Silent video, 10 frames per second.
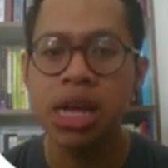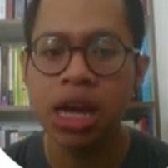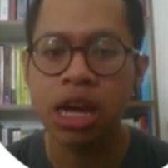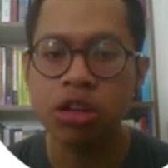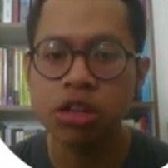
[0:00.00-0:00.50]

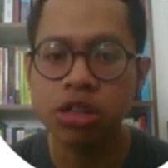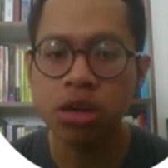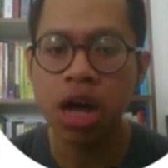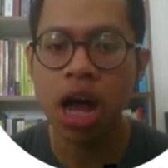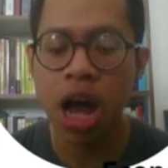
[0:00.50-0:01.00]
And
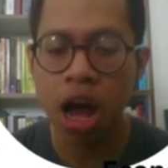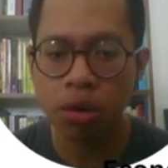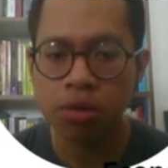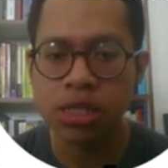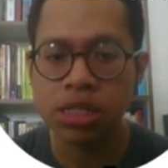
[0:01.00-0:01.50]
also,
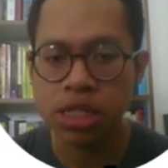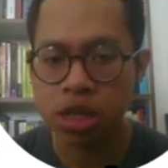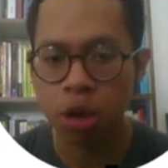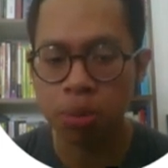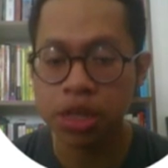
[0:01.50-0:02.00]
how is the
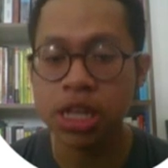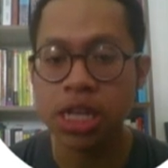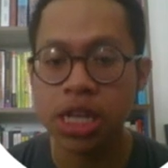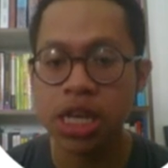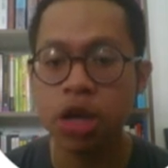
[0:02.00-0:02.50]

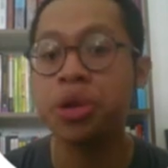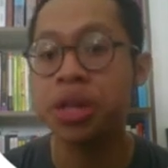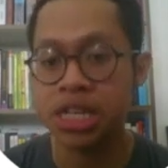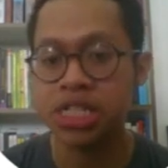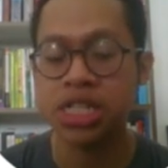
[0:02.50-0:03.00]
community
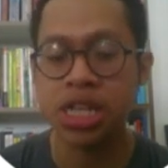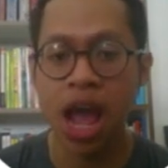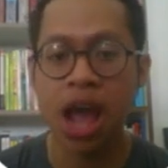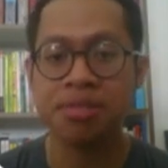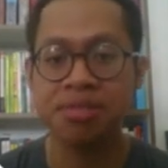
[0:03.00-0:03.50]
condition
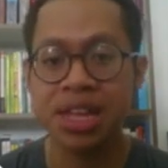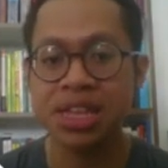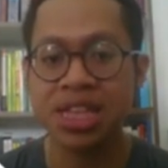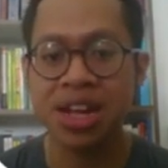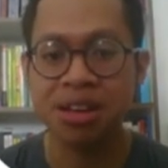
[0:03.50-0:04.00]
at
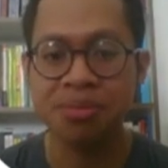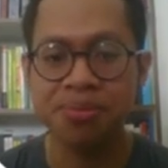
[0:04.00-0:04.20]
that time?